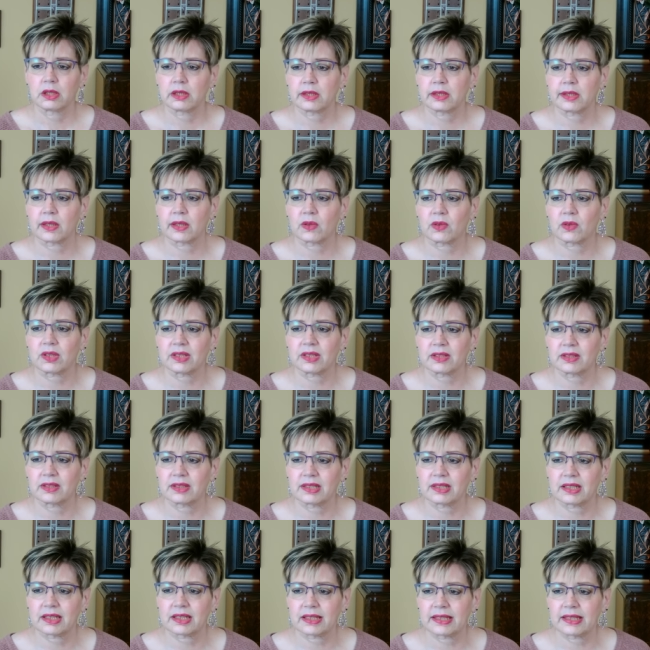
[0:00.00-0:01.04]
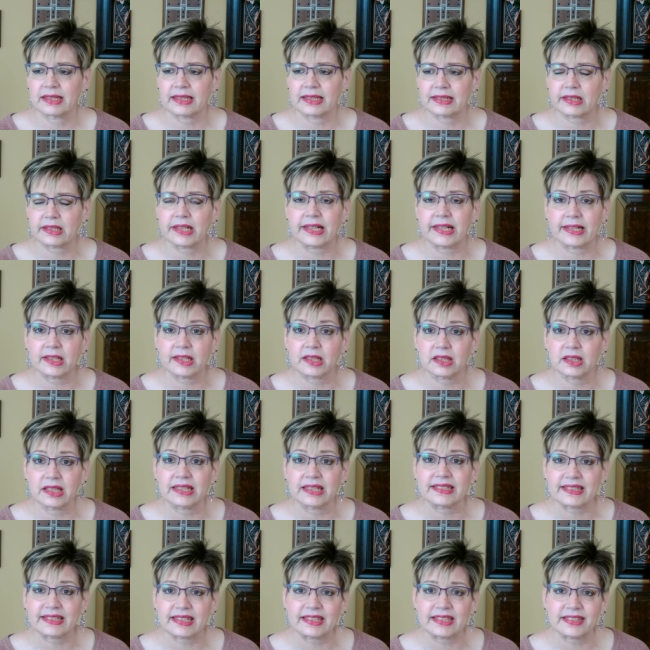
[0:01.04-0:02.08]
you know it, it,
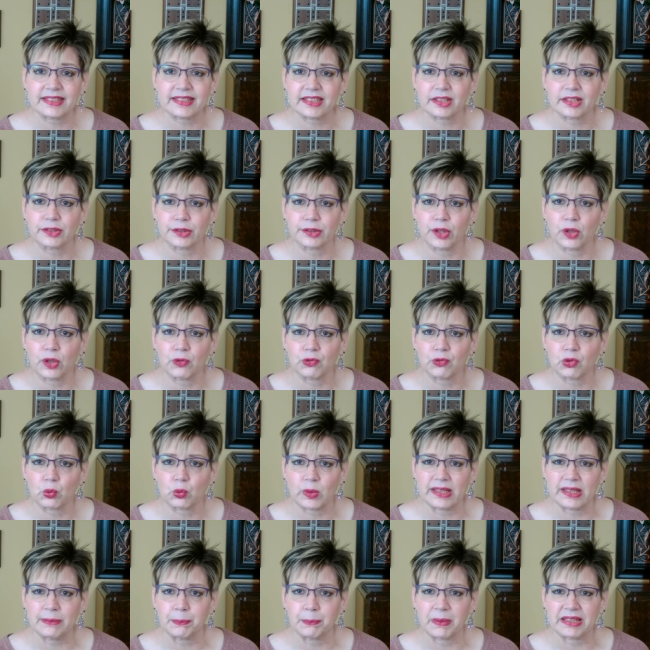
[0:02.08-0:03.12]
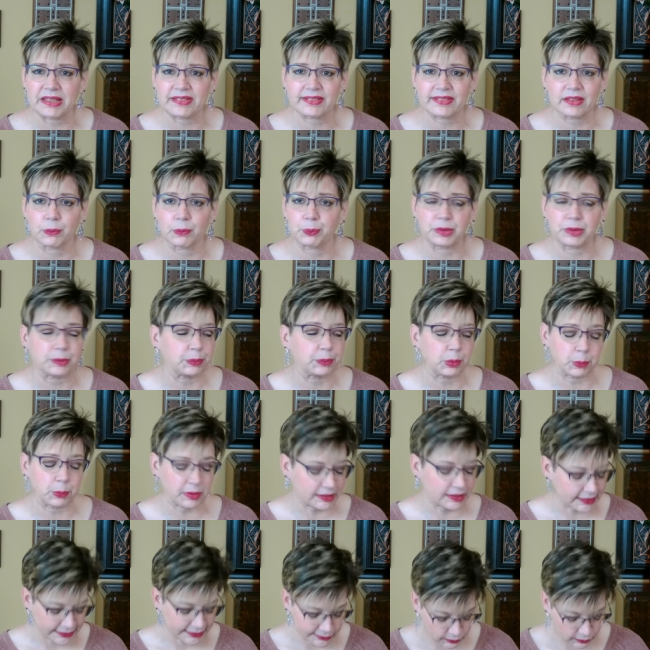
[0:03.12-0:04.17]
it's considered overweight by some people,
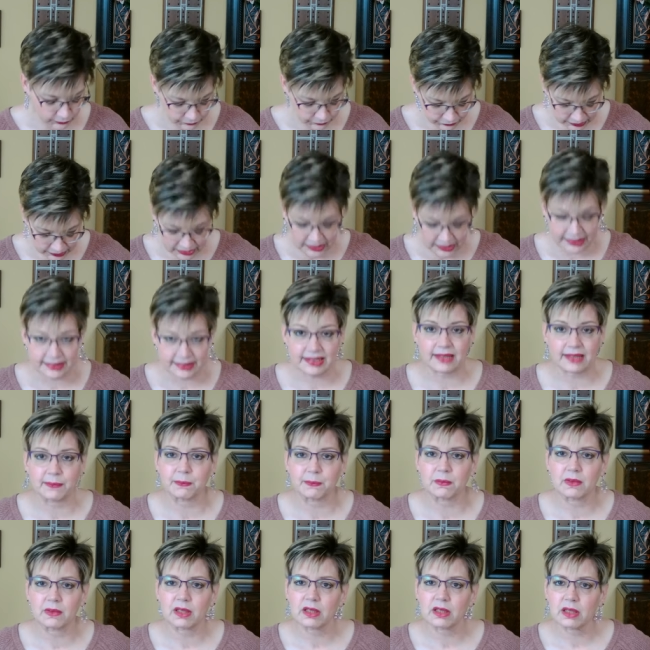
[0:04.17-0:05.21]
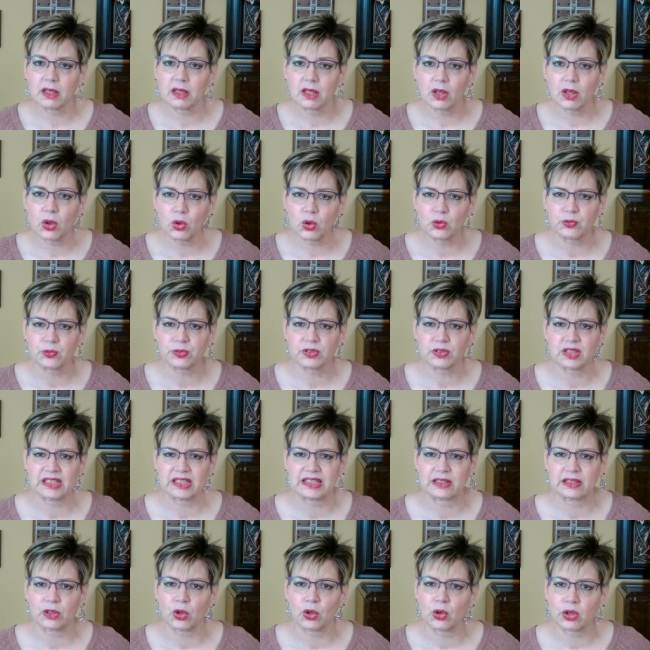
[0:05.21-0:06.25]
but I don't feel like I'm
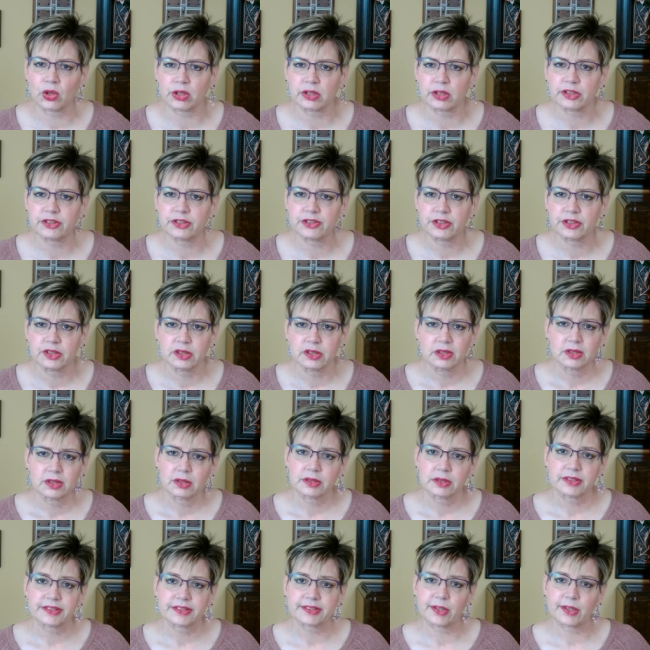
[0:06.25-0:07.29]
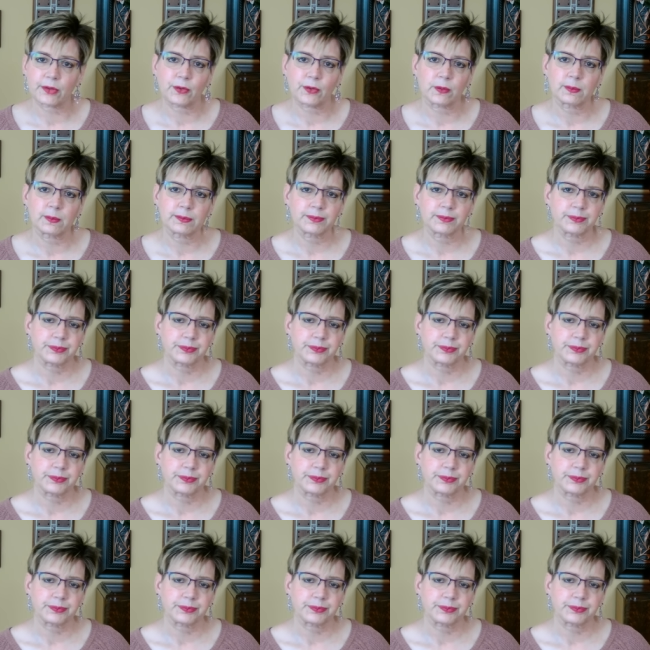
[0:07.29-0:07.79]
overly large. So,